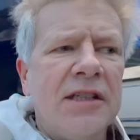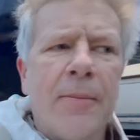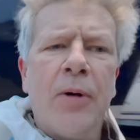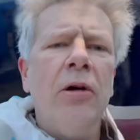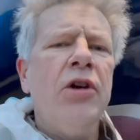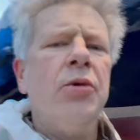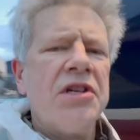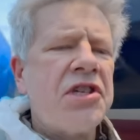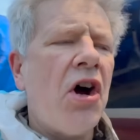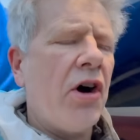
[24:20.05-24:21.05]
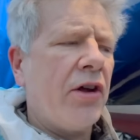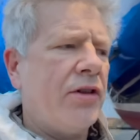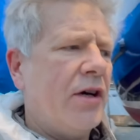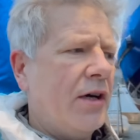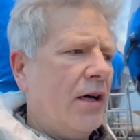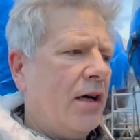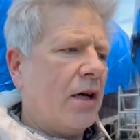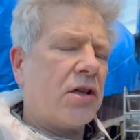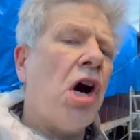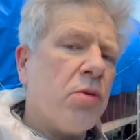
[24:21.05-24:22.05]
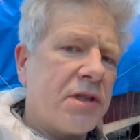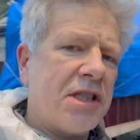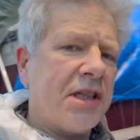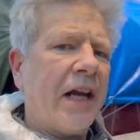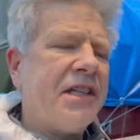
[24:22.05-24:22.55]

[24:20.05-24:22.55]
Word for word: The polyurethane coat that I